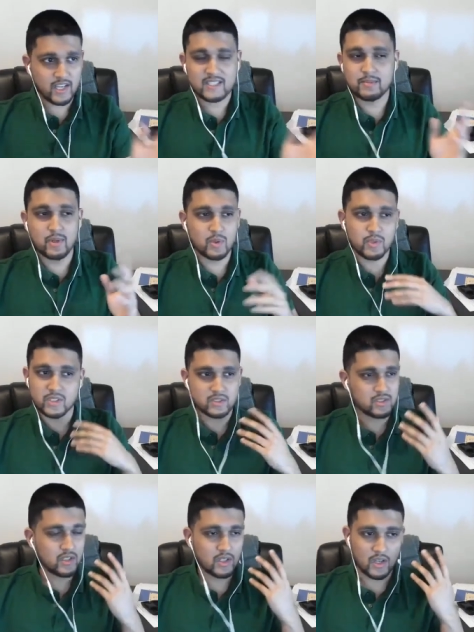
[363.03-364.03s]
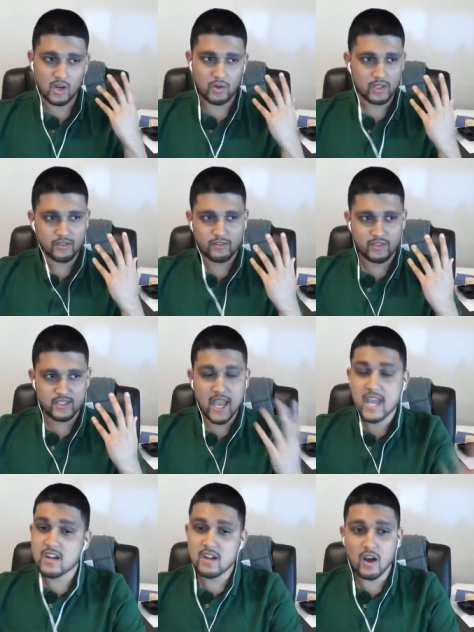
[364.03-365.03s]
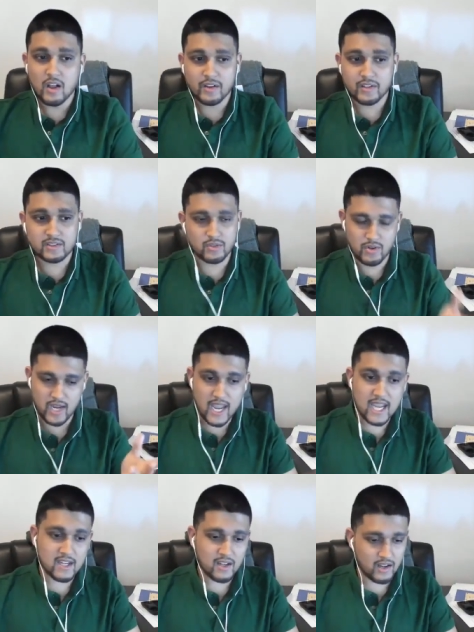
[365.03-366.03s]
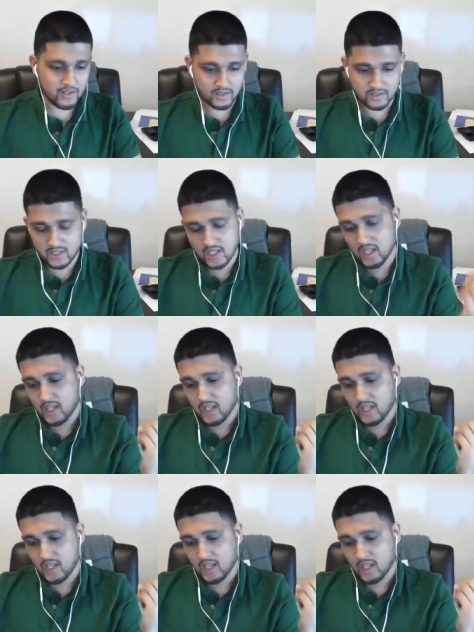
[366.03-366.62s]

textbook was, you know, ten dollars or eight dollars